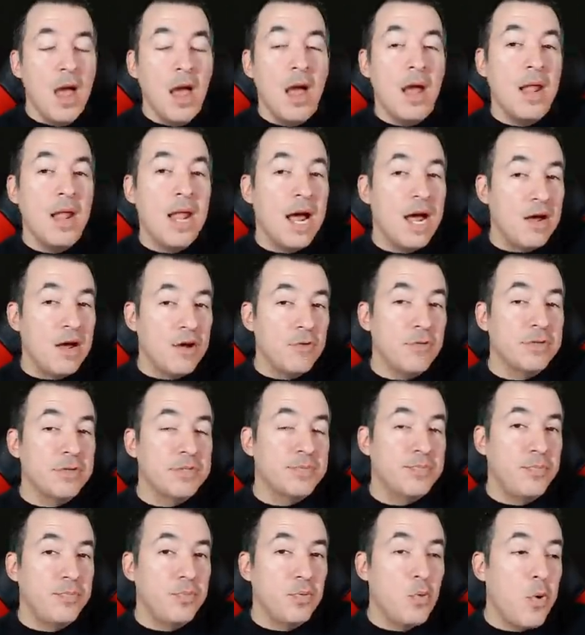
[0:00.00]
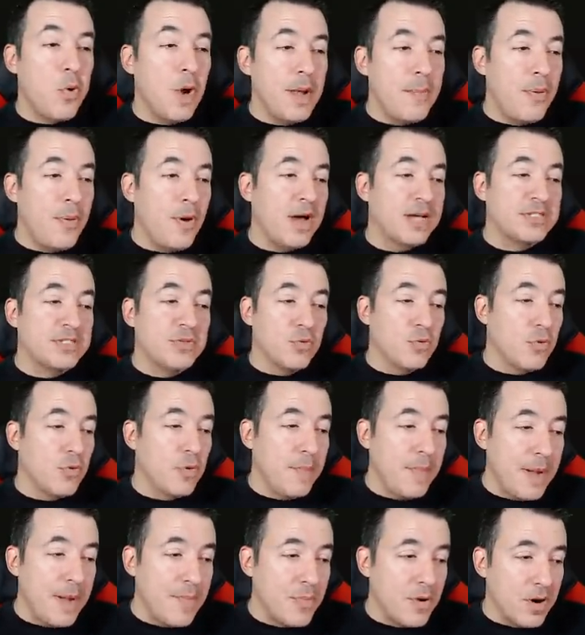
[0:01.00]
Now, it was quite possible.
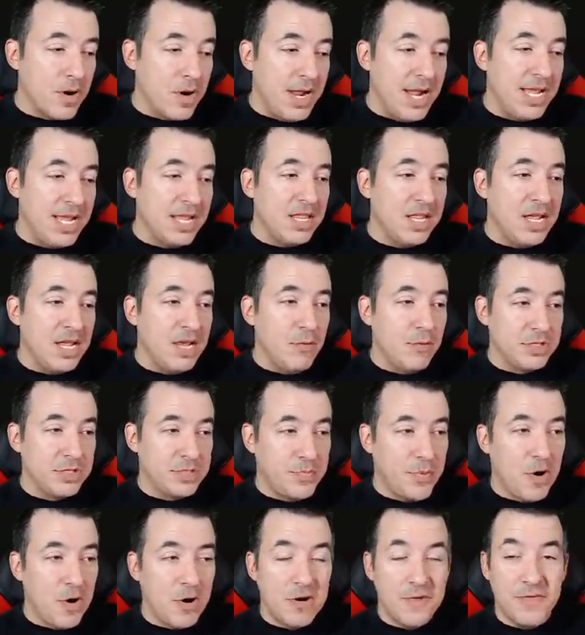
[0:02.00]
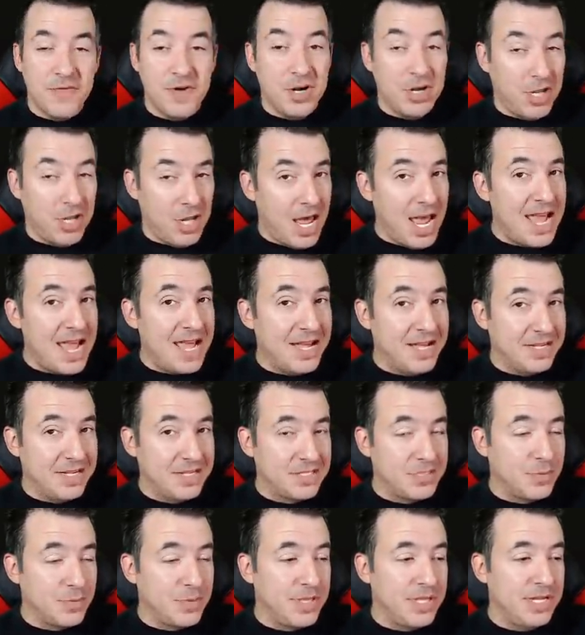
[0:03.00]
Remember, Italy was part of an
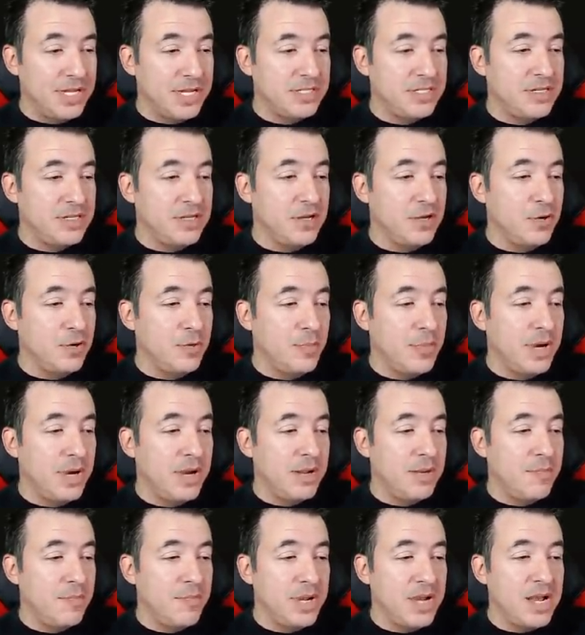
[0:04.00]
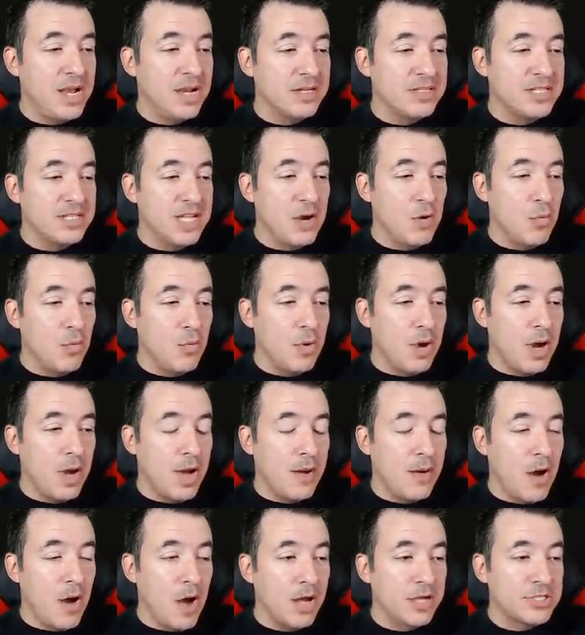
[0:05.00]
alliance with these two, but because they
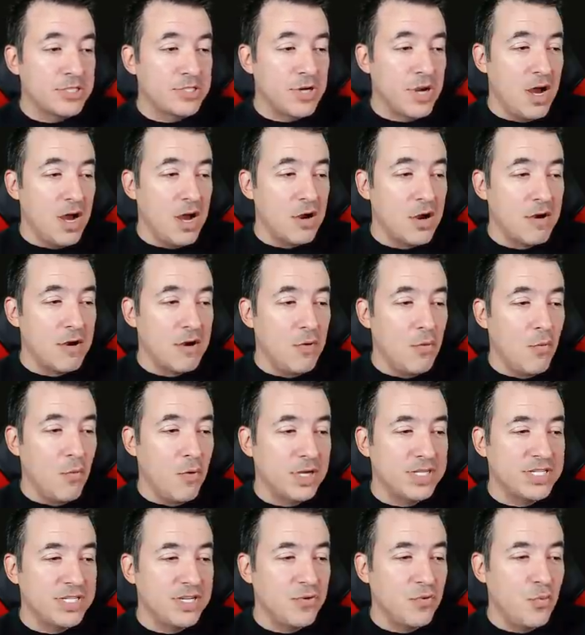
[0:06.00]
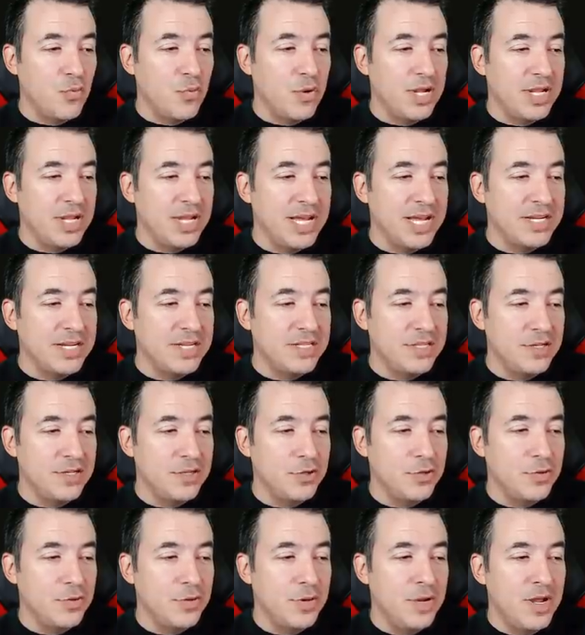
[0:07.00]
Austria-Hungary wasn't willing
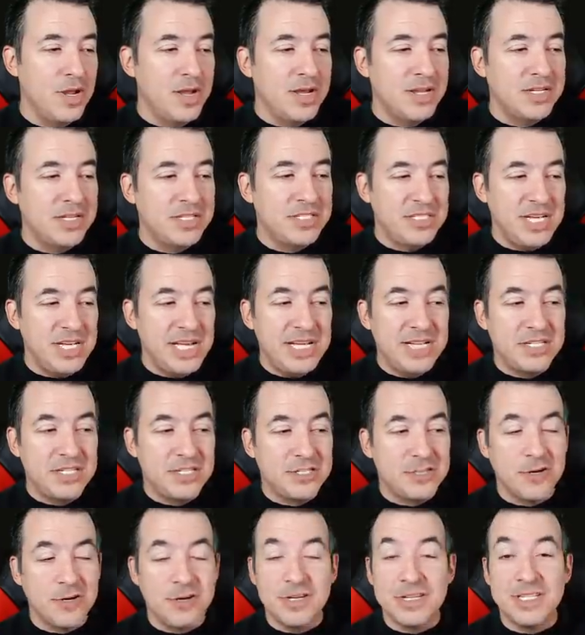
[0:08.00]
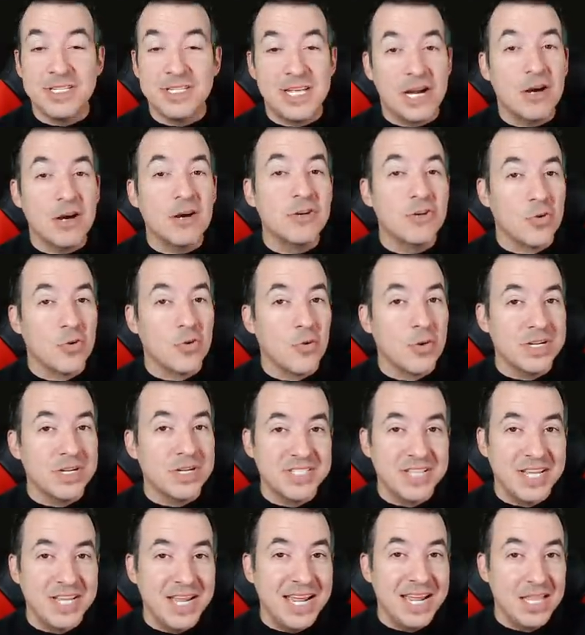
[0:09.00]
to cede certain
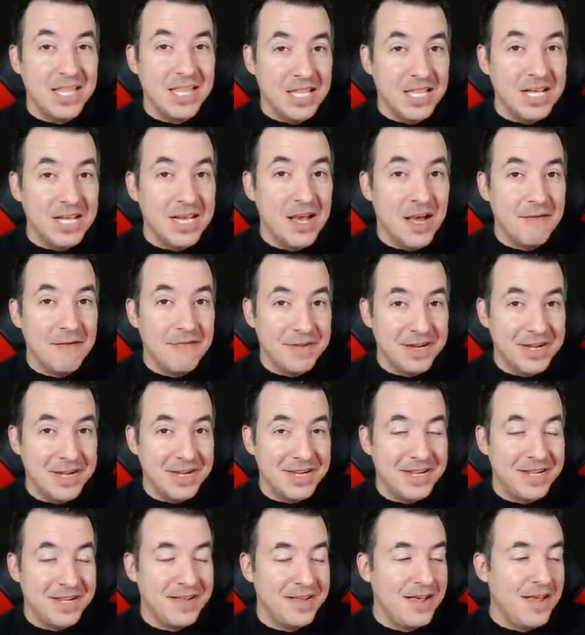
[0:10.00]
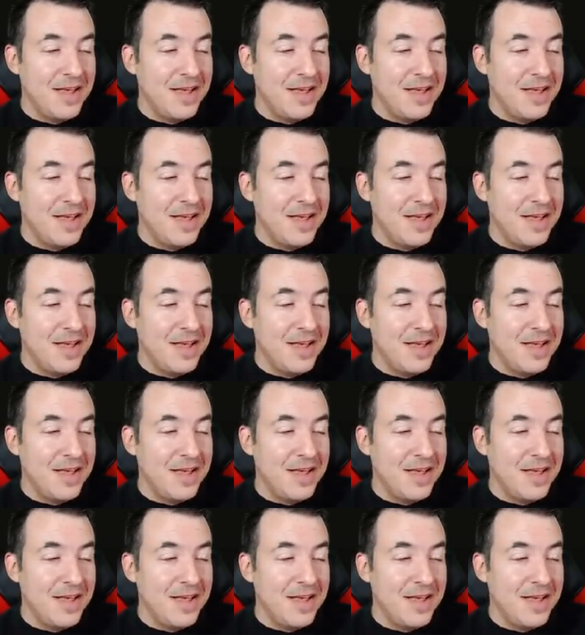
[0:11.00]
territories that Italy coveted,